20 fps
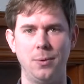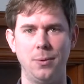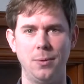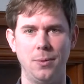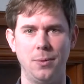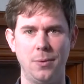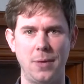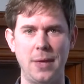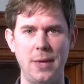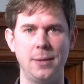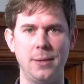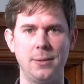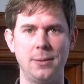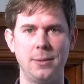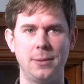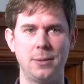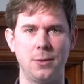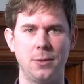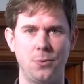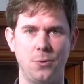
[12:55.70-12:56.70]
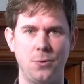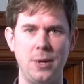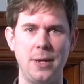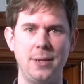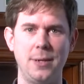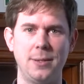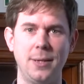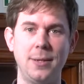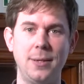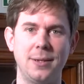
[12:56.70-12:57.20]
these
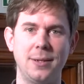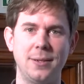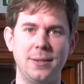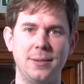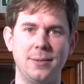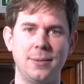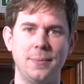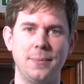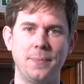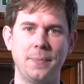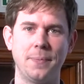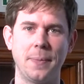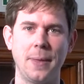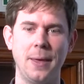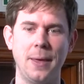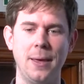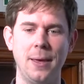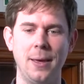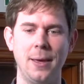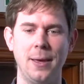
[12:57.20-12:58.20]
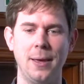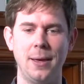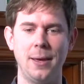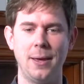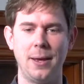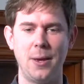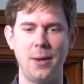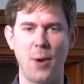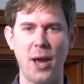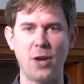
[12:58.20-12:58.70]
three sisters. Now,